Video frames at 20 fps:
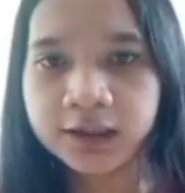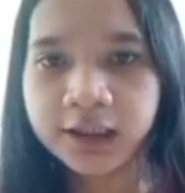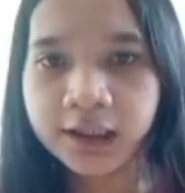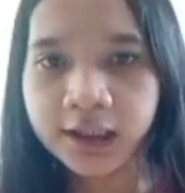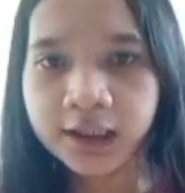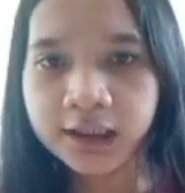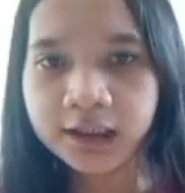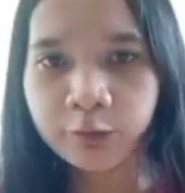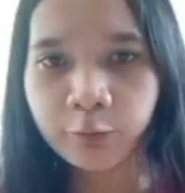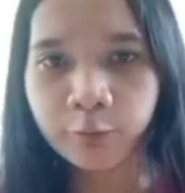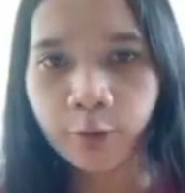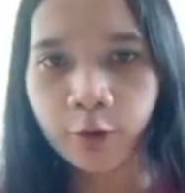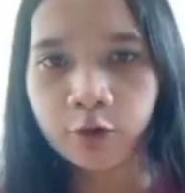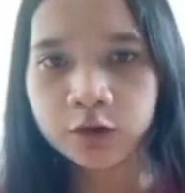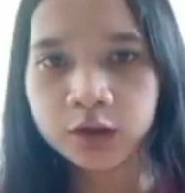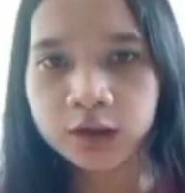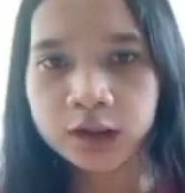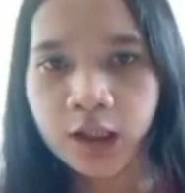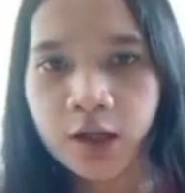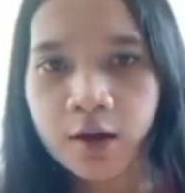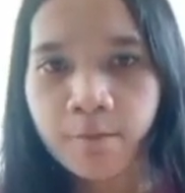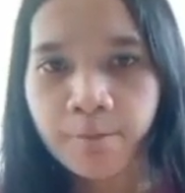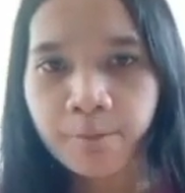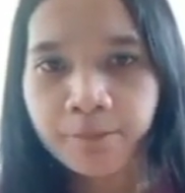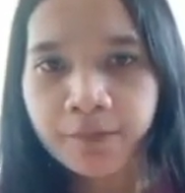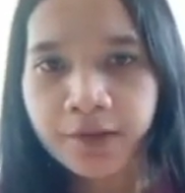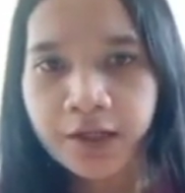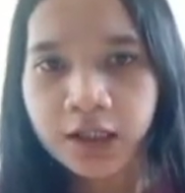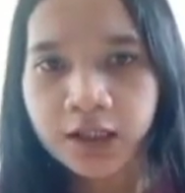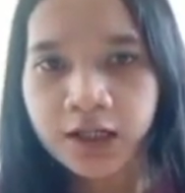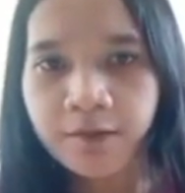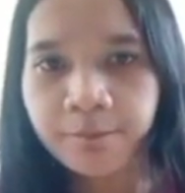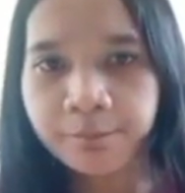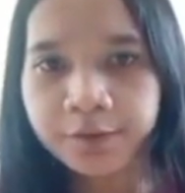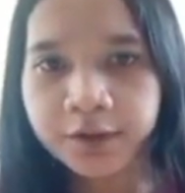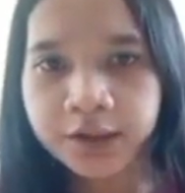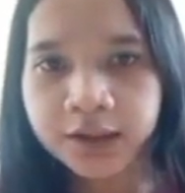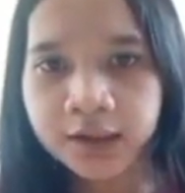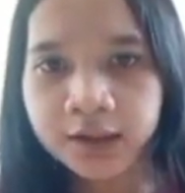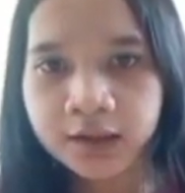these phones
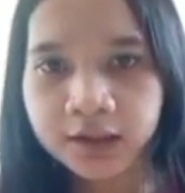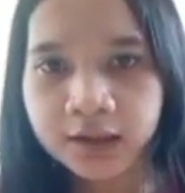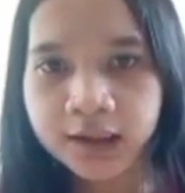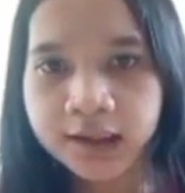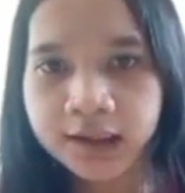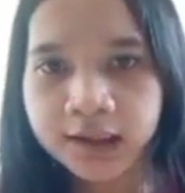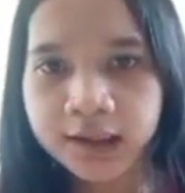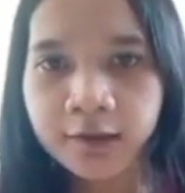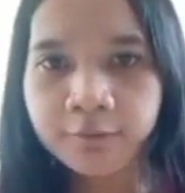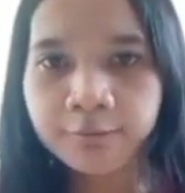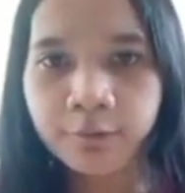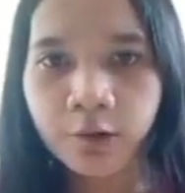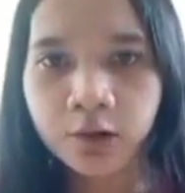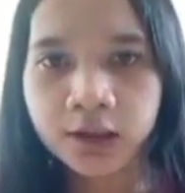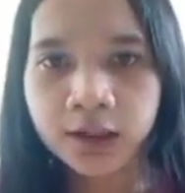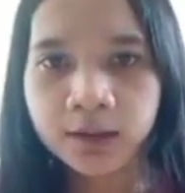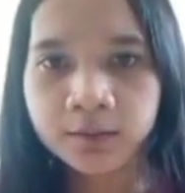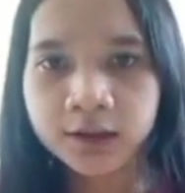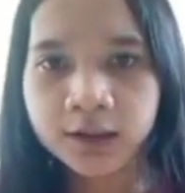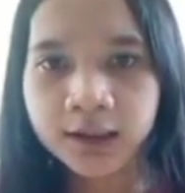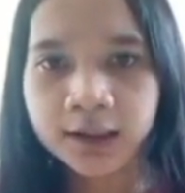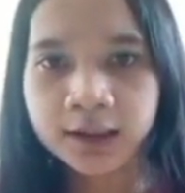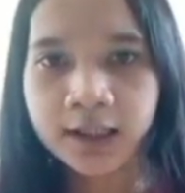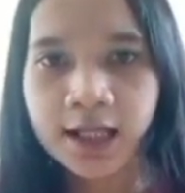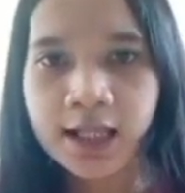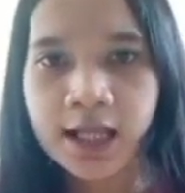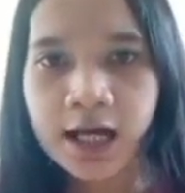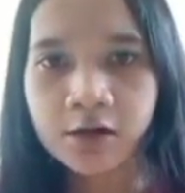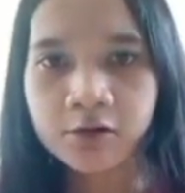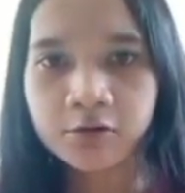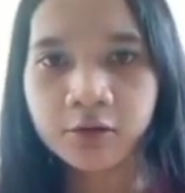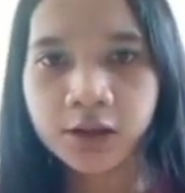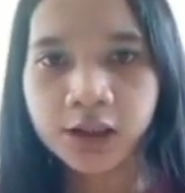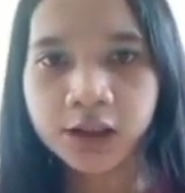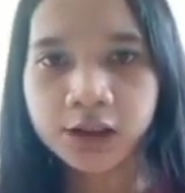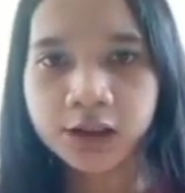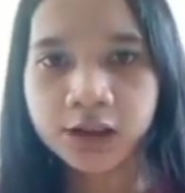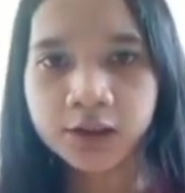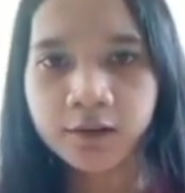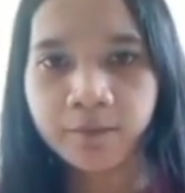represent distinct phonemes in the
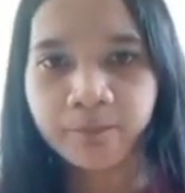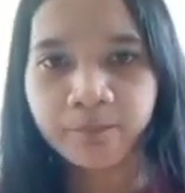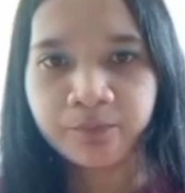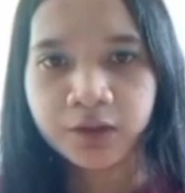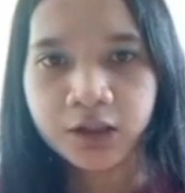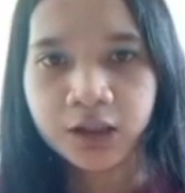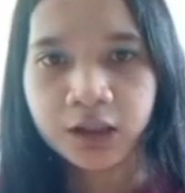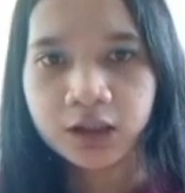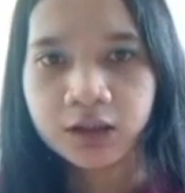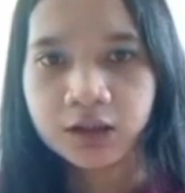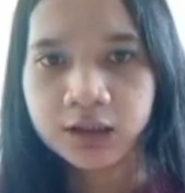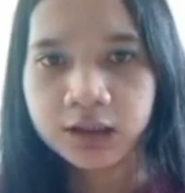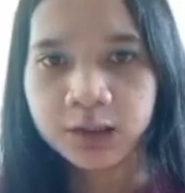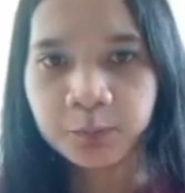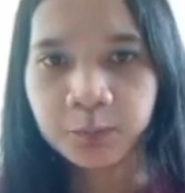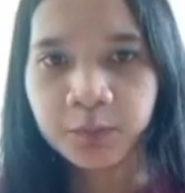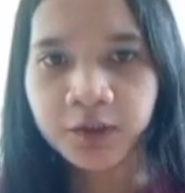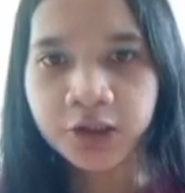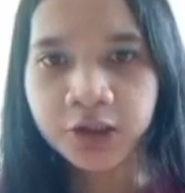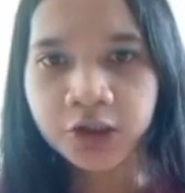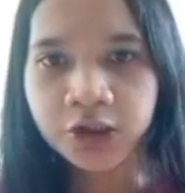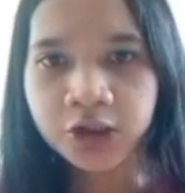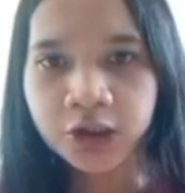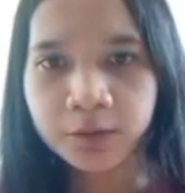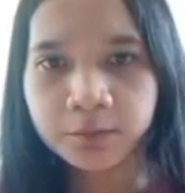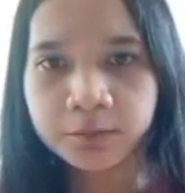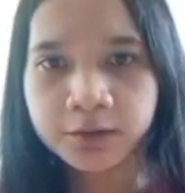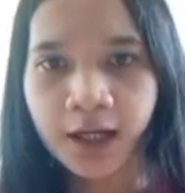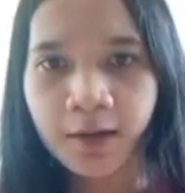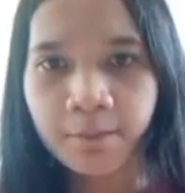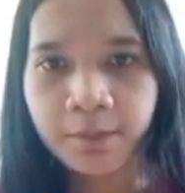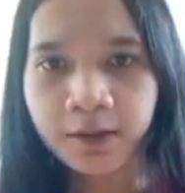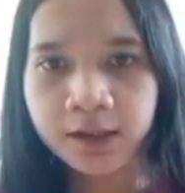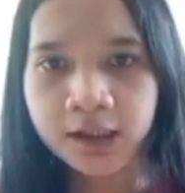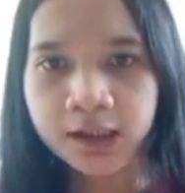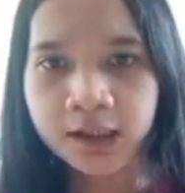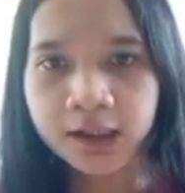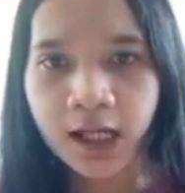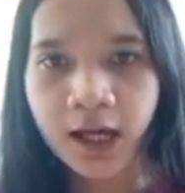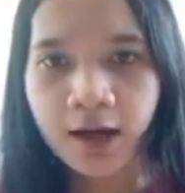language. Speakers of
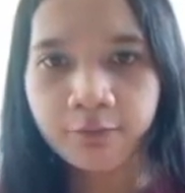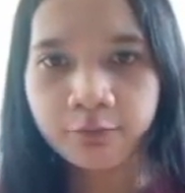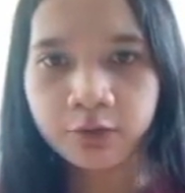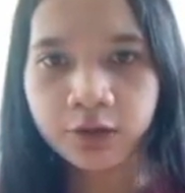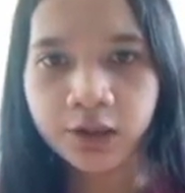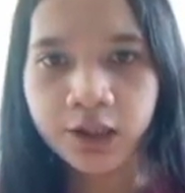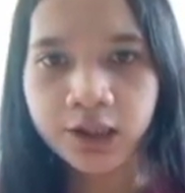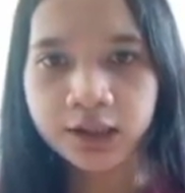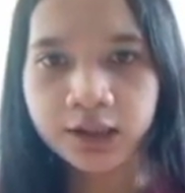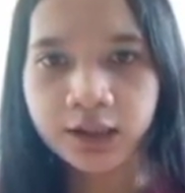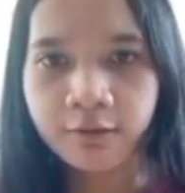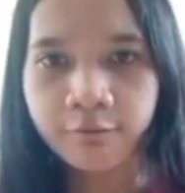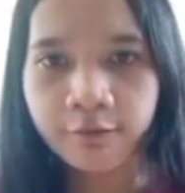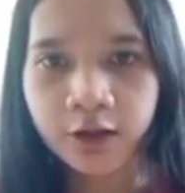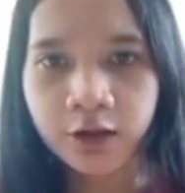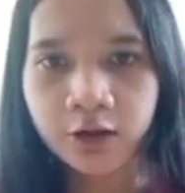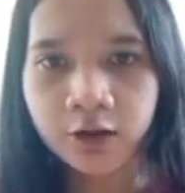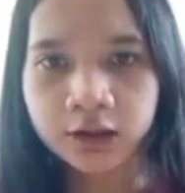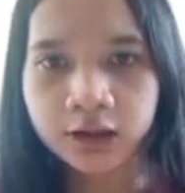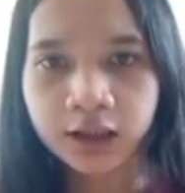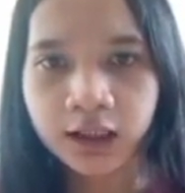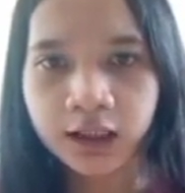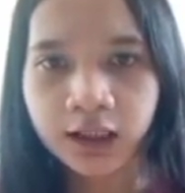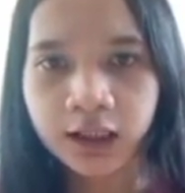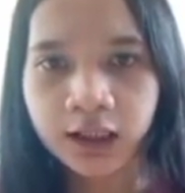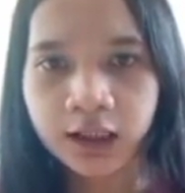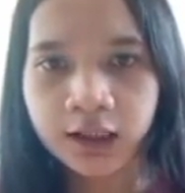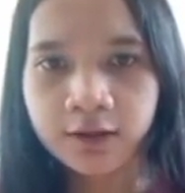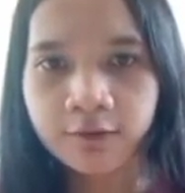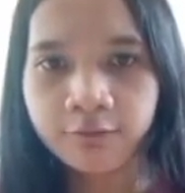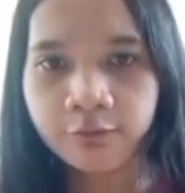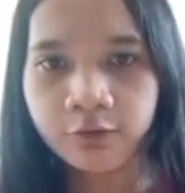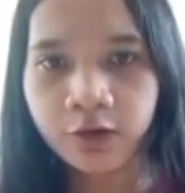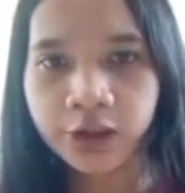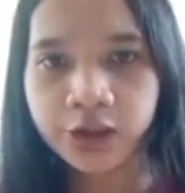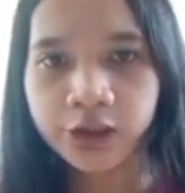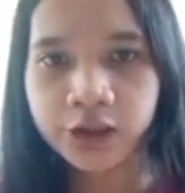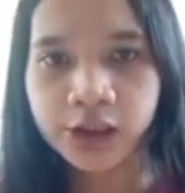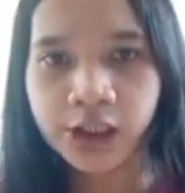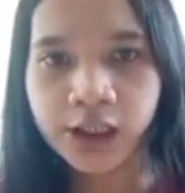Japanese have great difficulty in
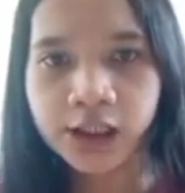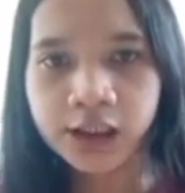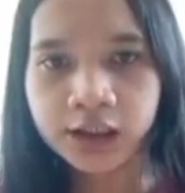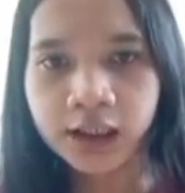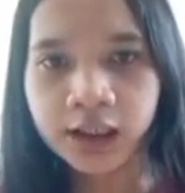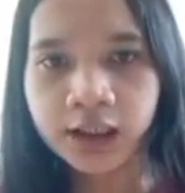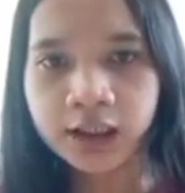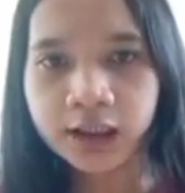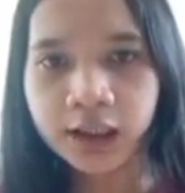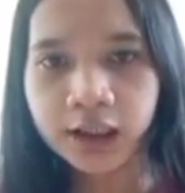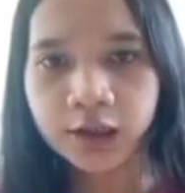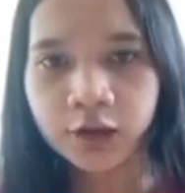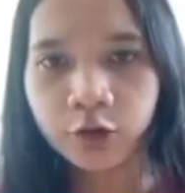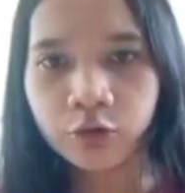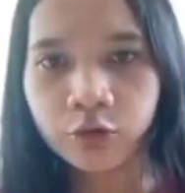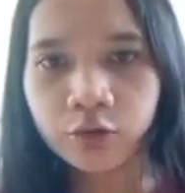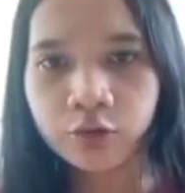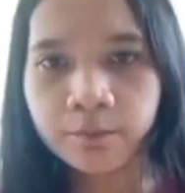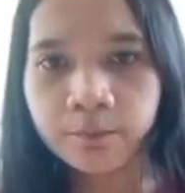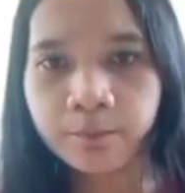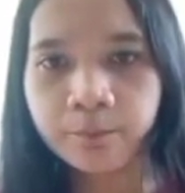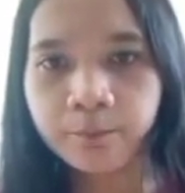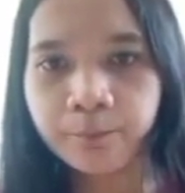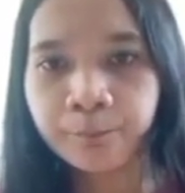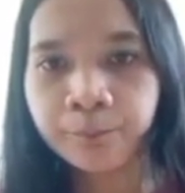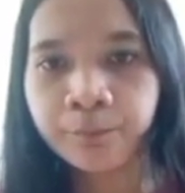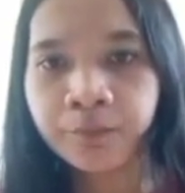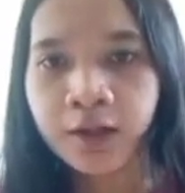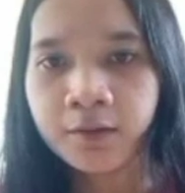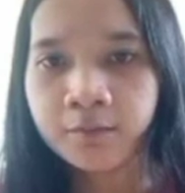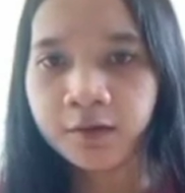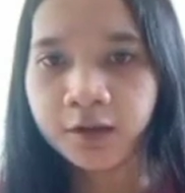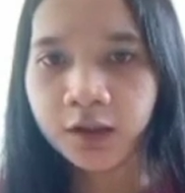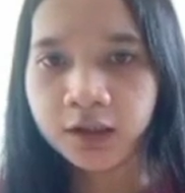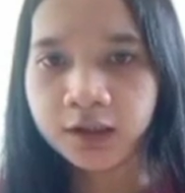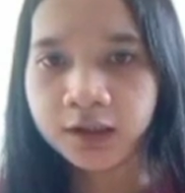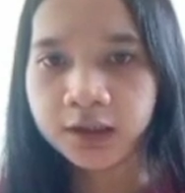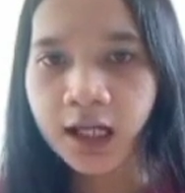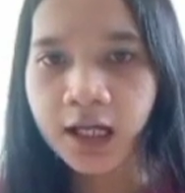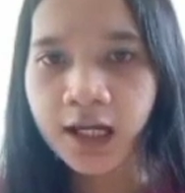differentiating the two
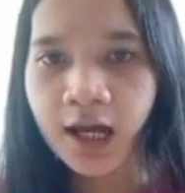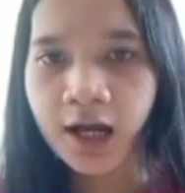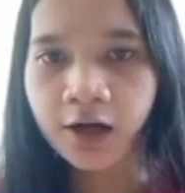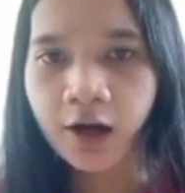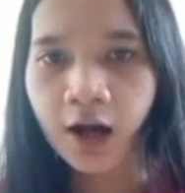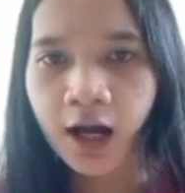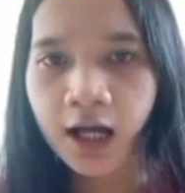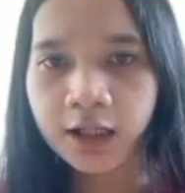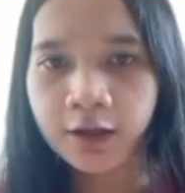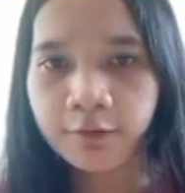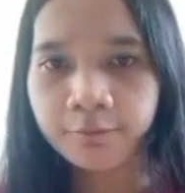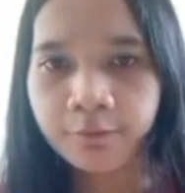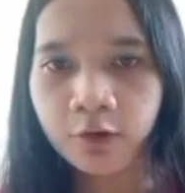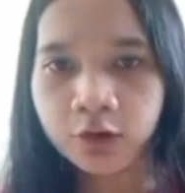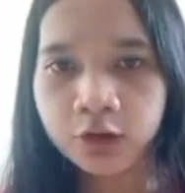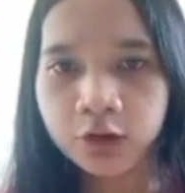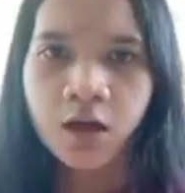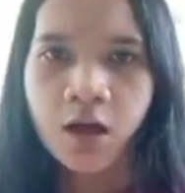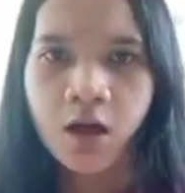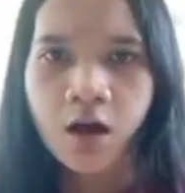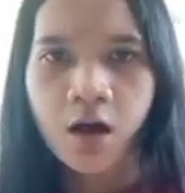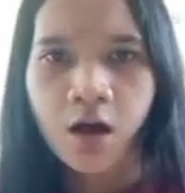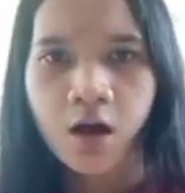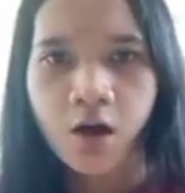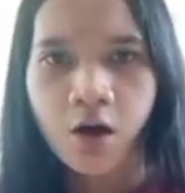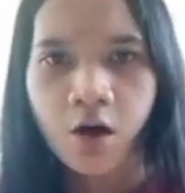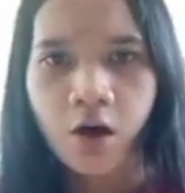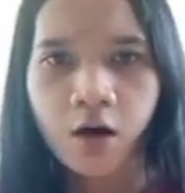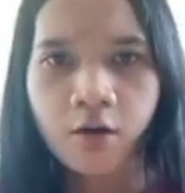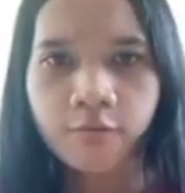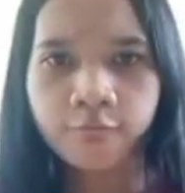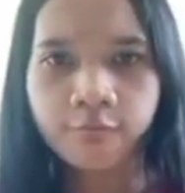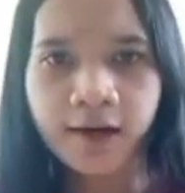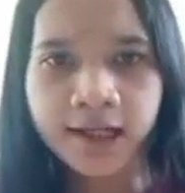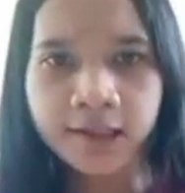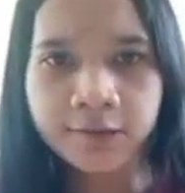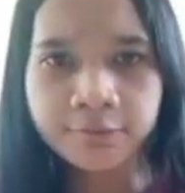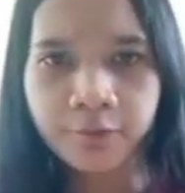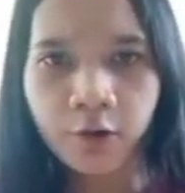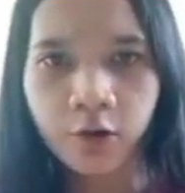because they are allophones of
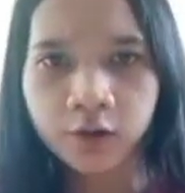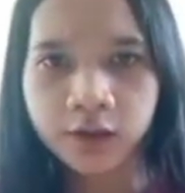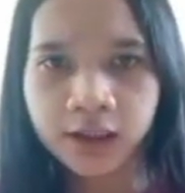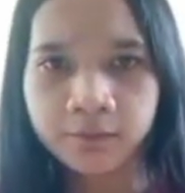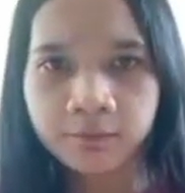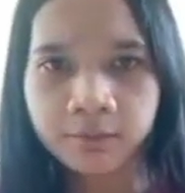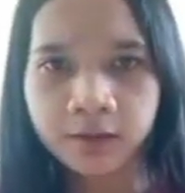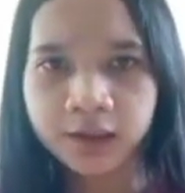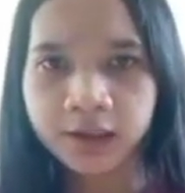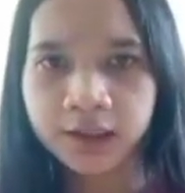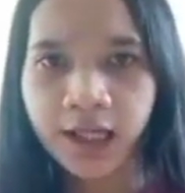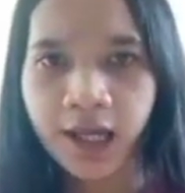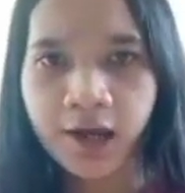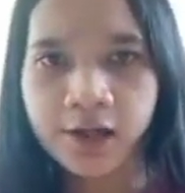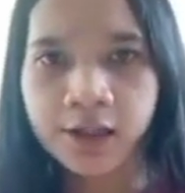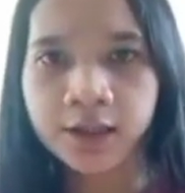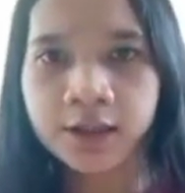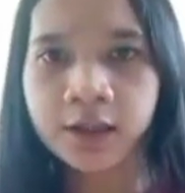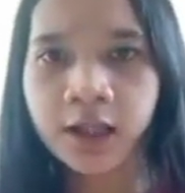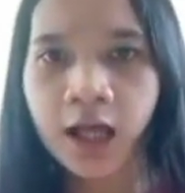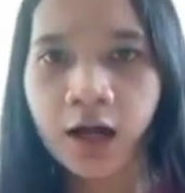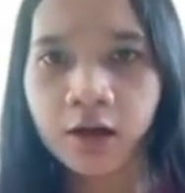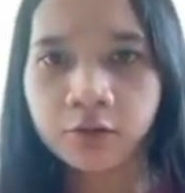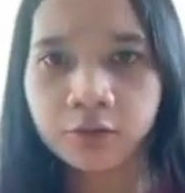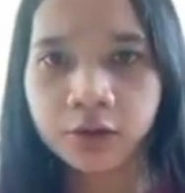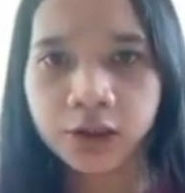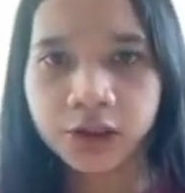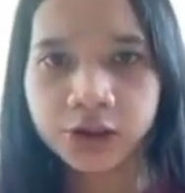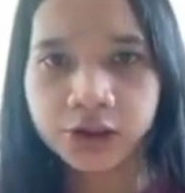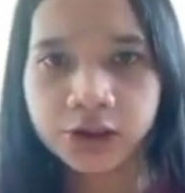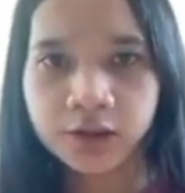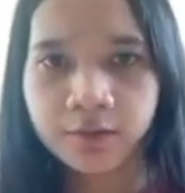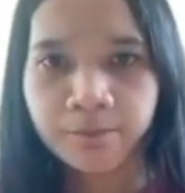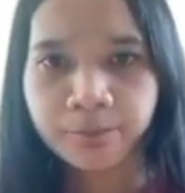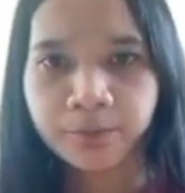one phoneme in their language.